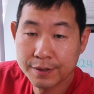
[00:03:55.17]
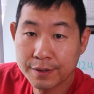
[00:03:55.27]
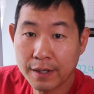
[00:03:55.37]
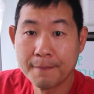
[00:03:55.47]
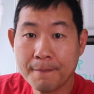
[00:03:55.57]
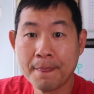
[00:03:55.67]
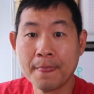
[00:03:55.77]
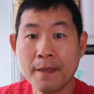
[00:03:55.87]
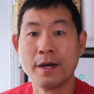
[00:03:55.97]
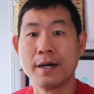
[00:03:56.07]

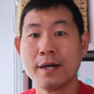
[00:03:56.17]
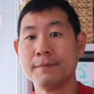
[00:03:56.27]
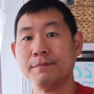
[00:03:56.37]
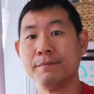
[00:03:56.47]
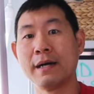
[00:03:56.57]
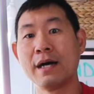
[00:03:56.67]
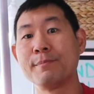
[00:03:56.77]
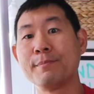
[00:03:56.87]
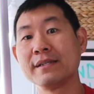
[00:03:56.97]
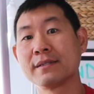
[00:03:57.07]
How it basically
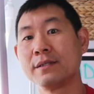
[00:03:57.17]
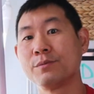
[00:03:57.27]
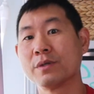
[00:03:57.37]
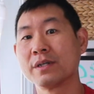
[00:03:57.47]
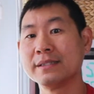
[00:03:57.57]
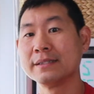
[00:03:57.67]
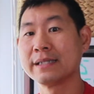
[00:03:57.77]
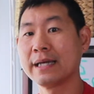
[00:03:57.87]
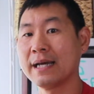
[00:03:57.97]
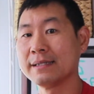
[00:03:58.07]
works is that it has
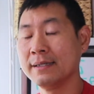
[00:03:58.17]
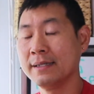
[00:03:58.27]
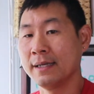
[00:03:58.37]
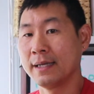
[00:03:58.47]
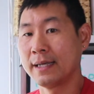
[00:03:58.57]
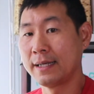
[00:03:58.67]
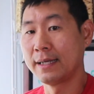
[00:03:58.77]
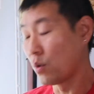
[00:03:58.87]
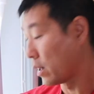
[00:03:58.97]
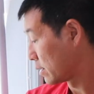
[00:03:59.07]
a water
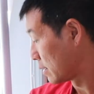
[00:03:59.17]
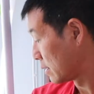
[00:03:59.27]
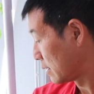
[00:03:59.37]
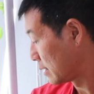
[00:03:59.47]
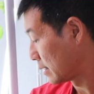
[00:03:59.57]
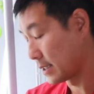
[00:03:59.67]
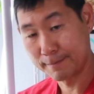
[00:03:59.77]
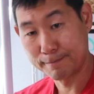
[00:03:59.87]
base,